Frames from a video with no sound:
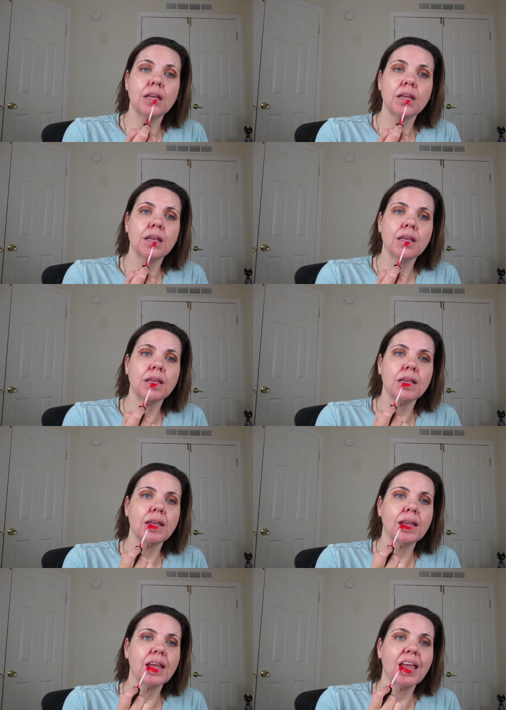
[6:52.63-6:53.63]

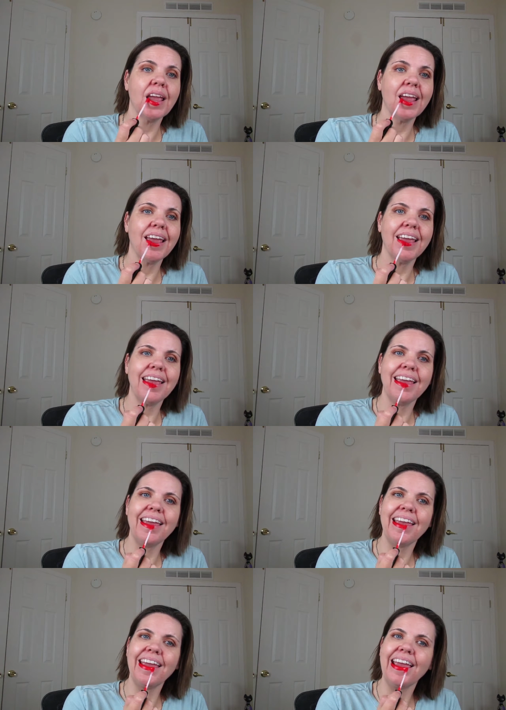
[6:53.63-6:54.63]

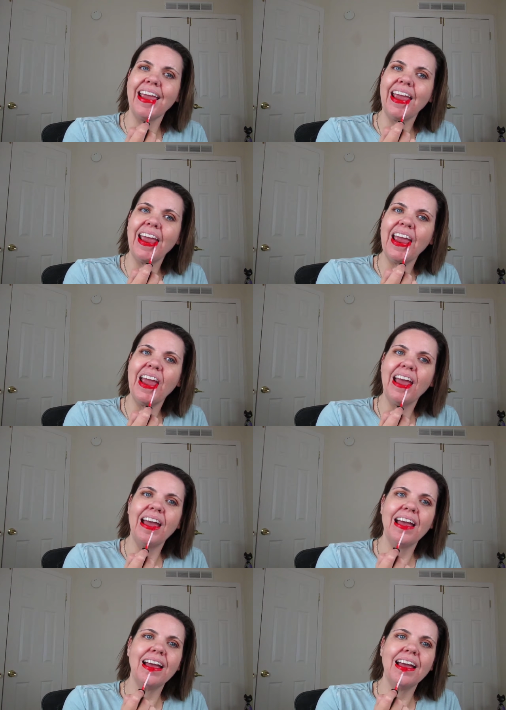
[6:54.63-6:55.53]
(silence)